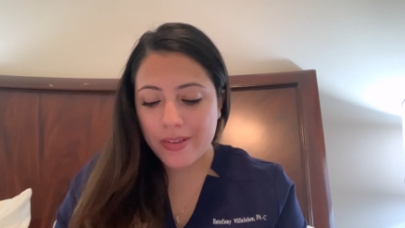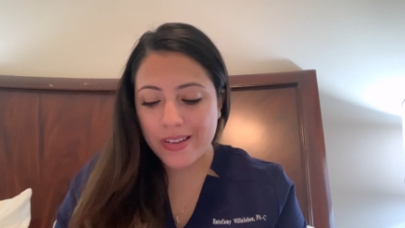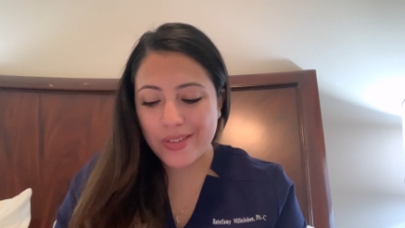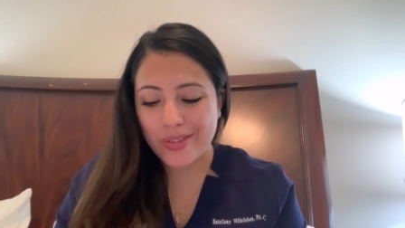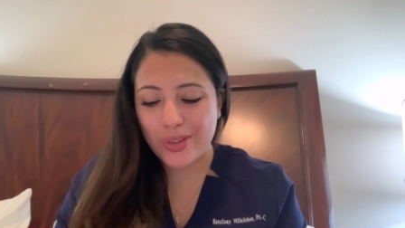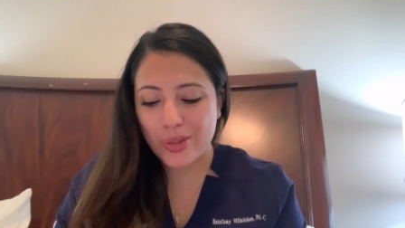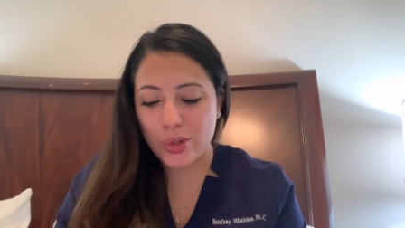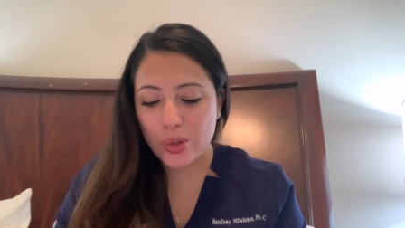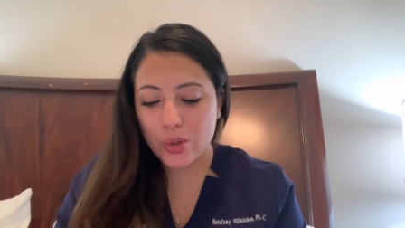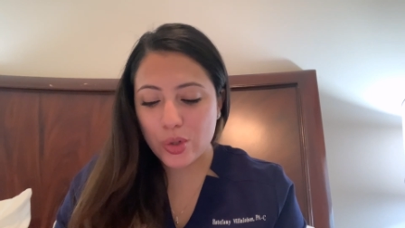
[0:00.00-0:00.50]
It's
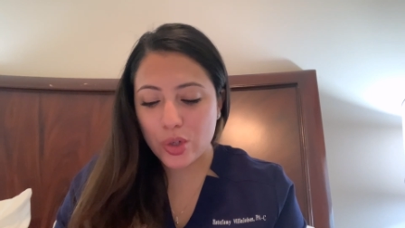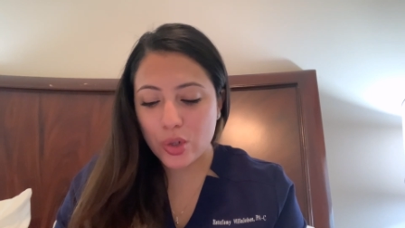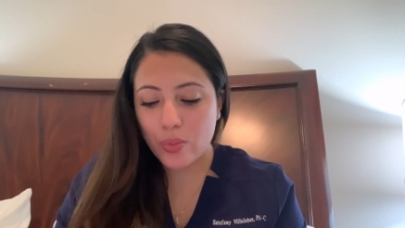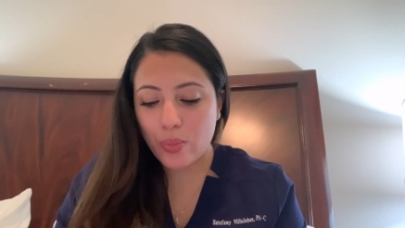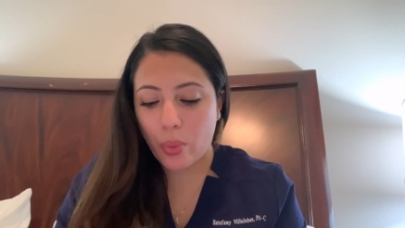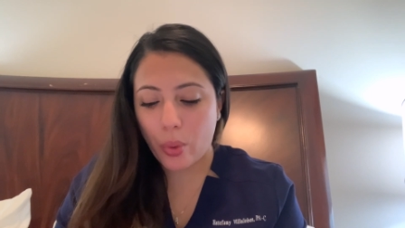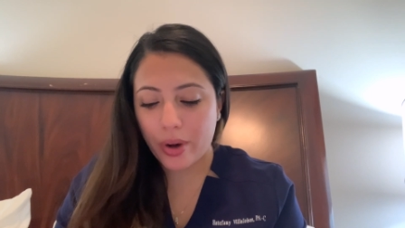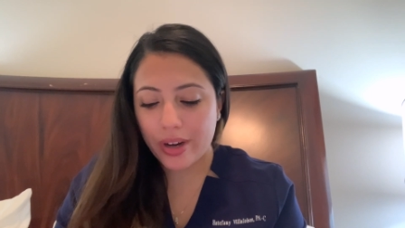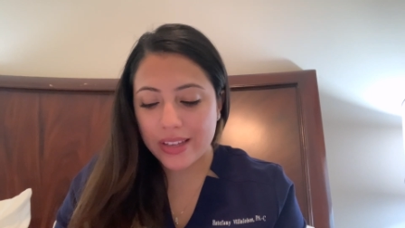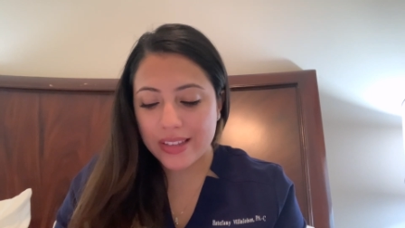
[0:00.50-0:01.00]
due to
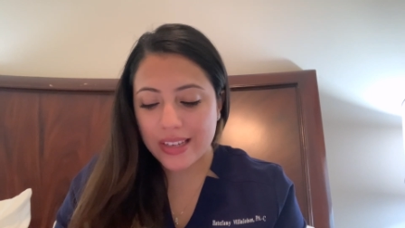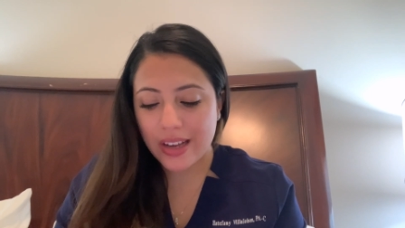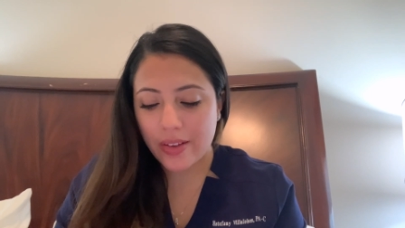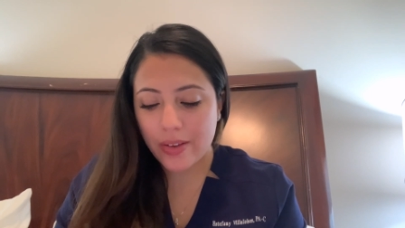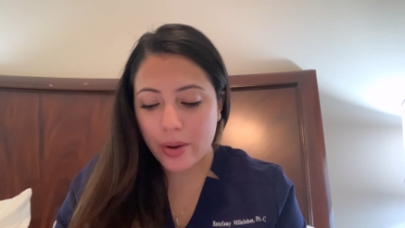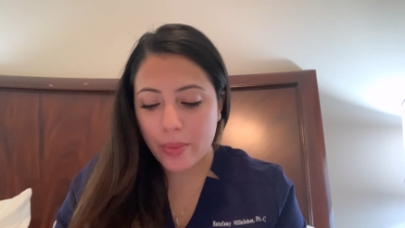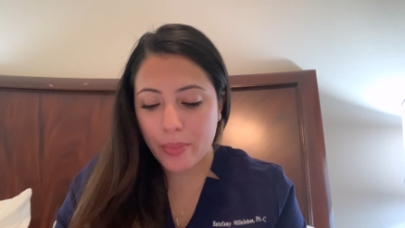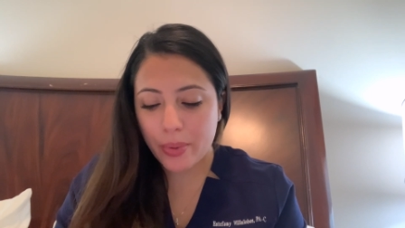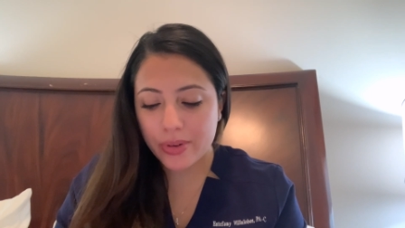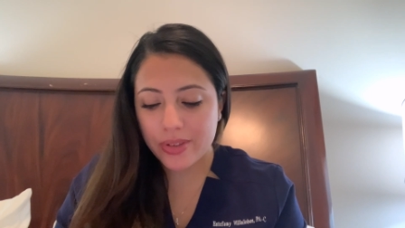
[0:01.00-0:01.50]

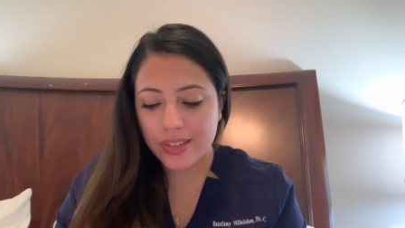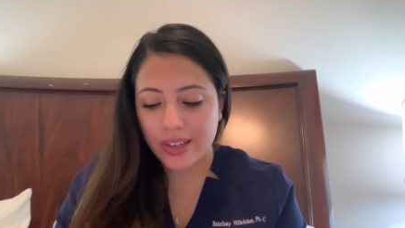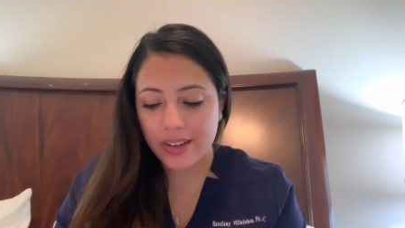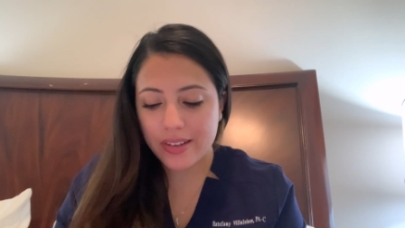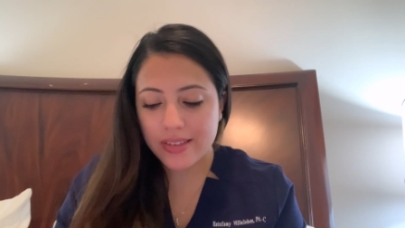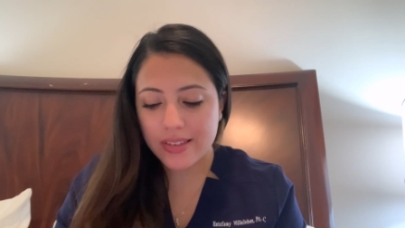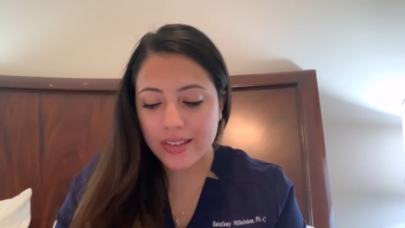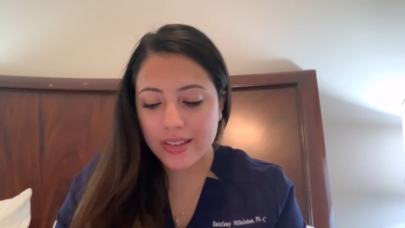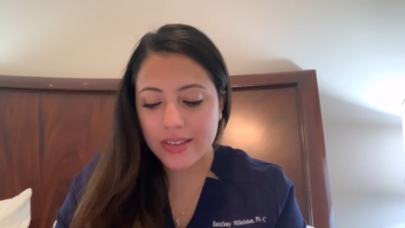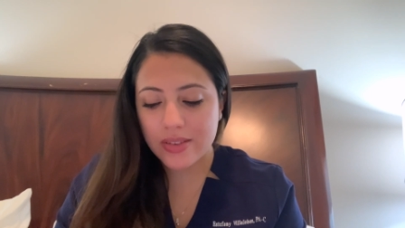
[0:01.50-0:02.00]
Bordetella
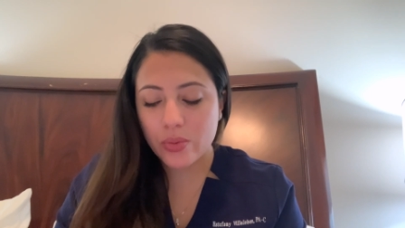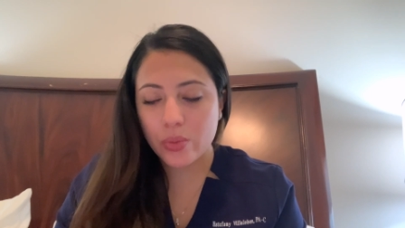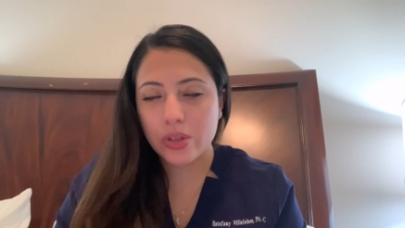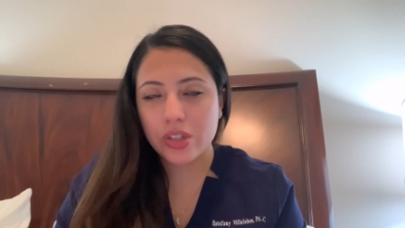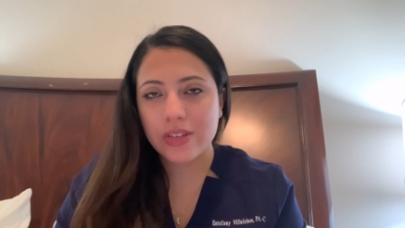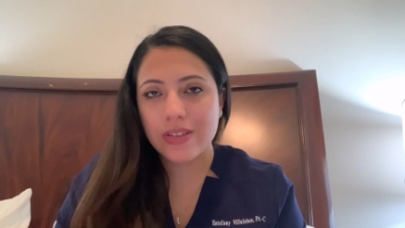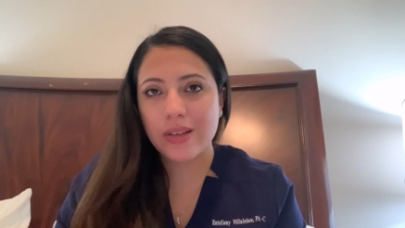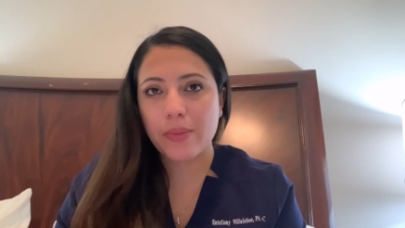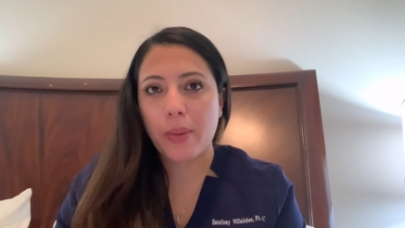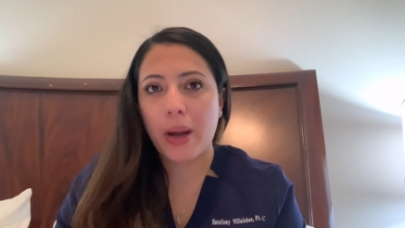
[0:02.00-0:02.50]
pertussis,
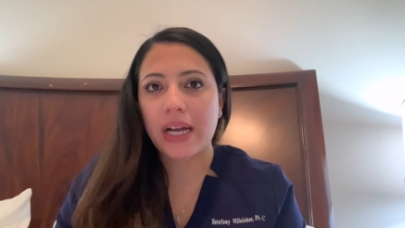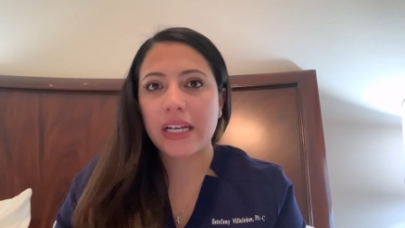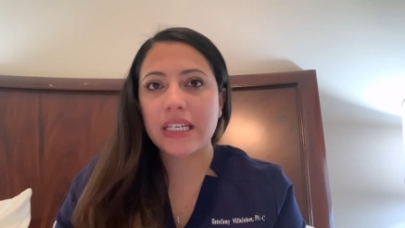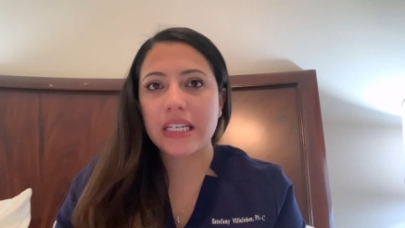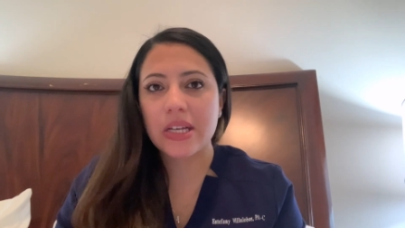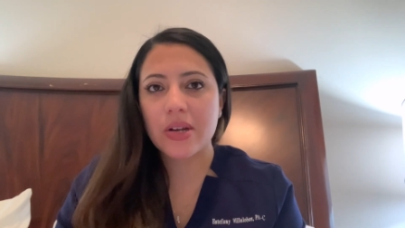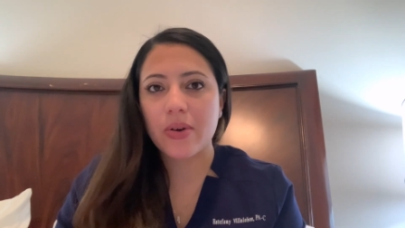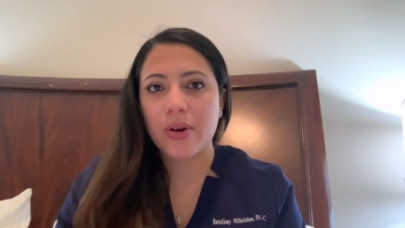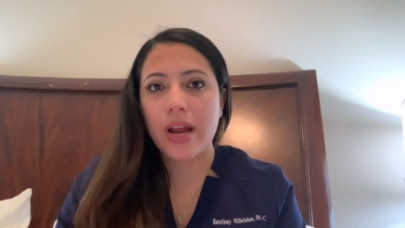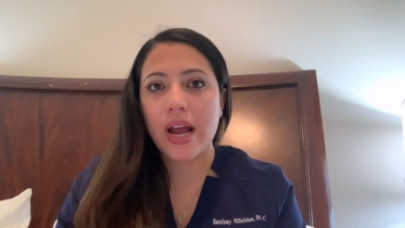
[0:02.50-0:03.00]
which is a
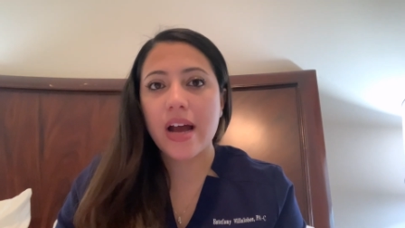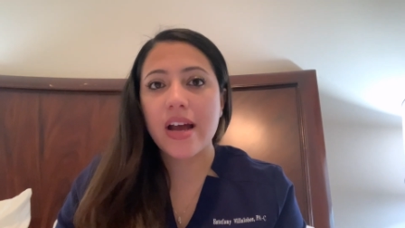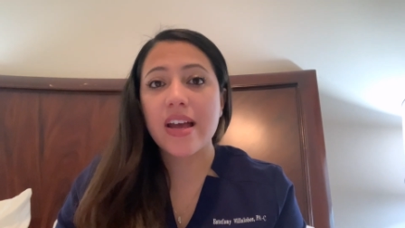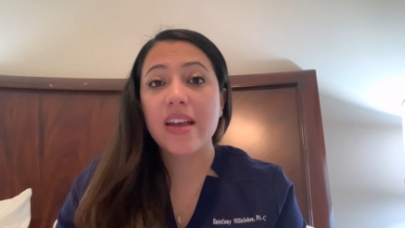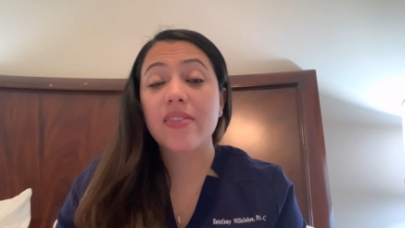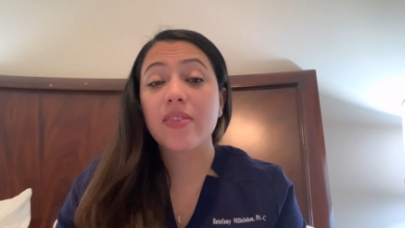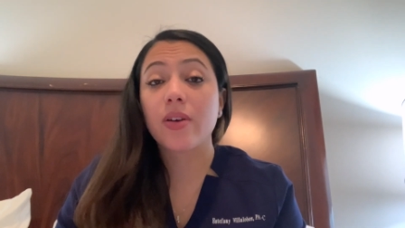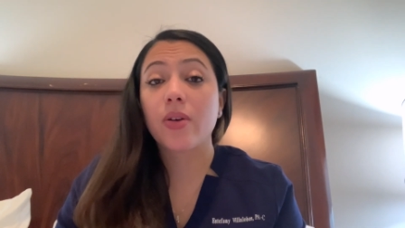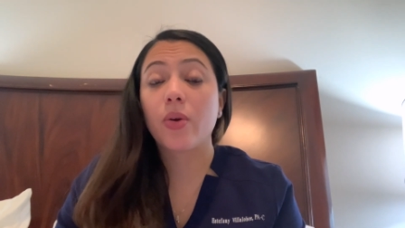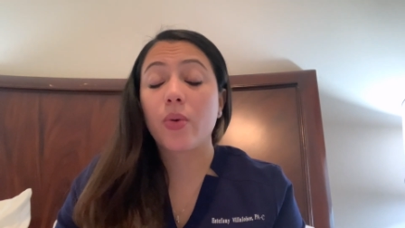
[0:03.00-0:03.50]
bacteria.
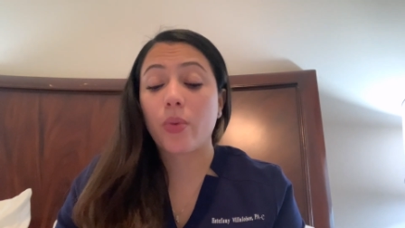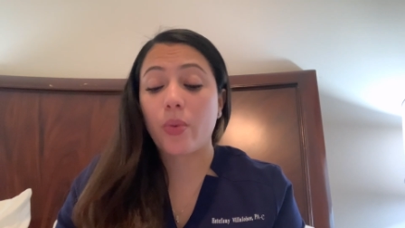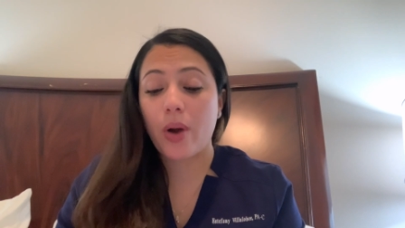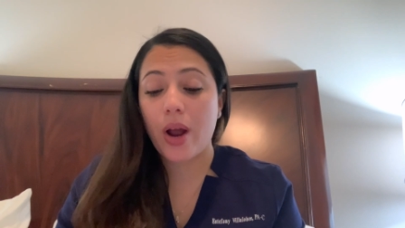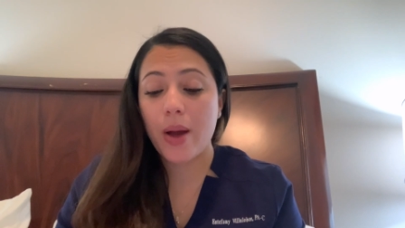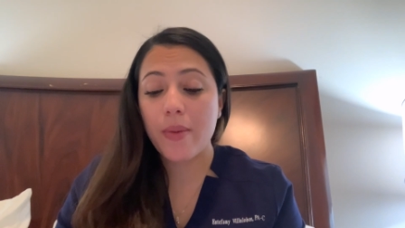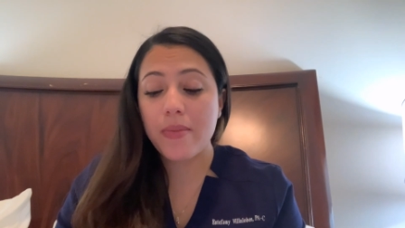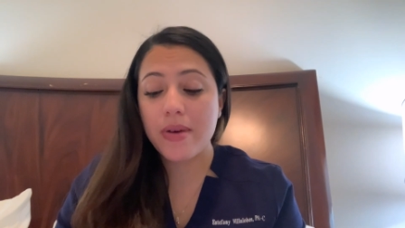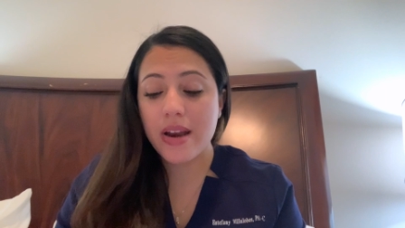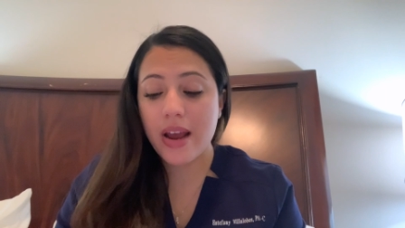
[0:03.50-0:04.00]
It's a
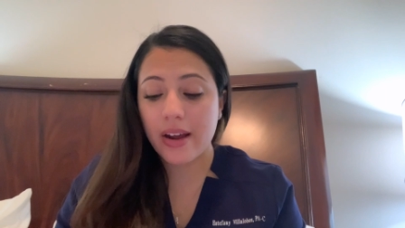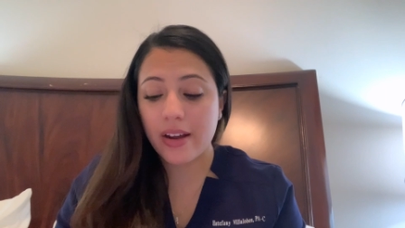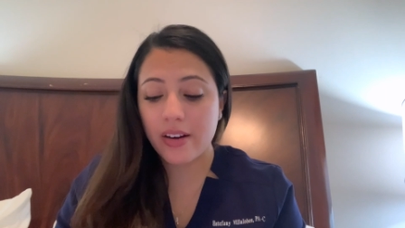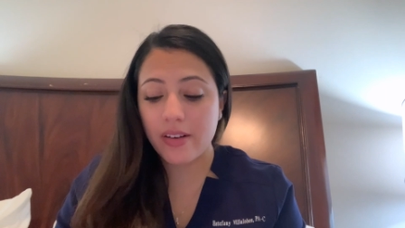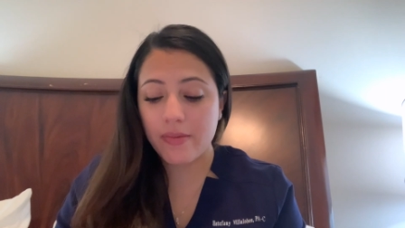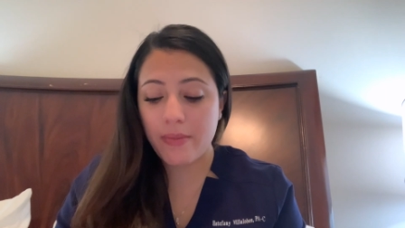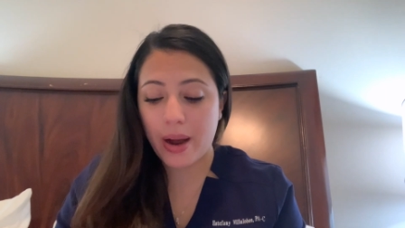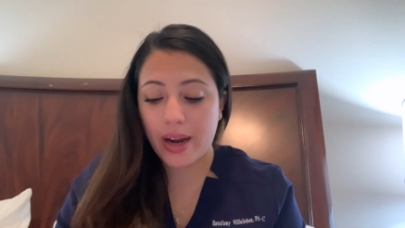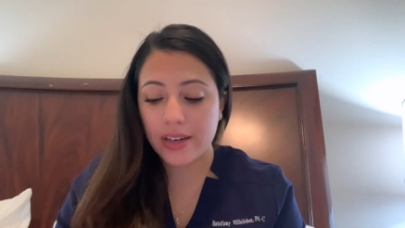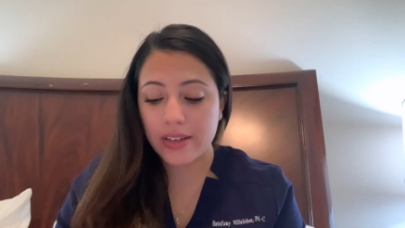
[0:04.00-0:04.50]

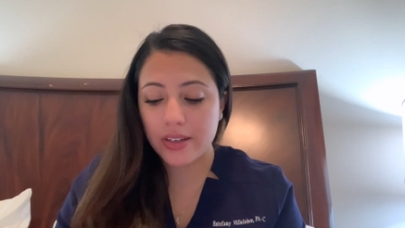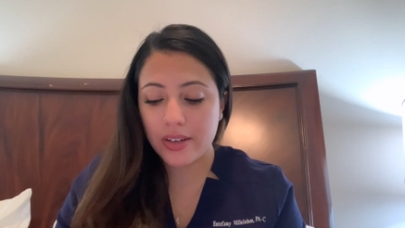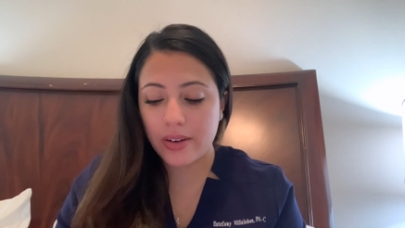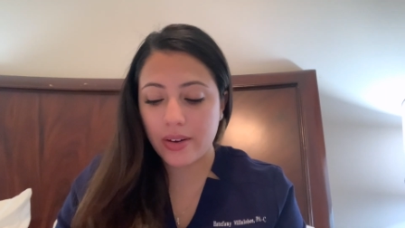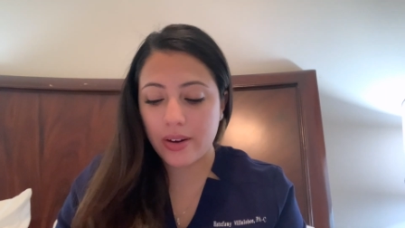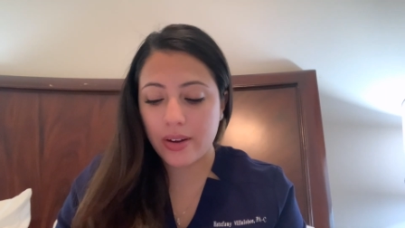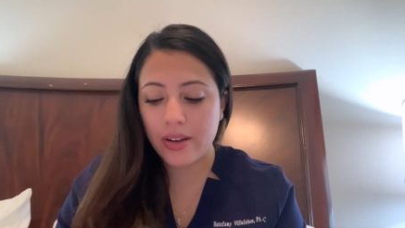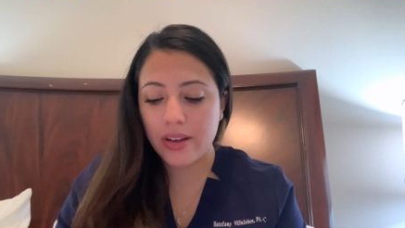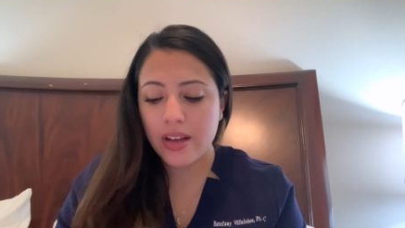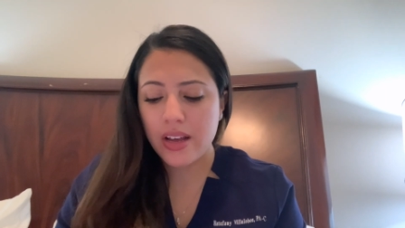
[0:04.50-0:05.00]
gram-negative bacteria.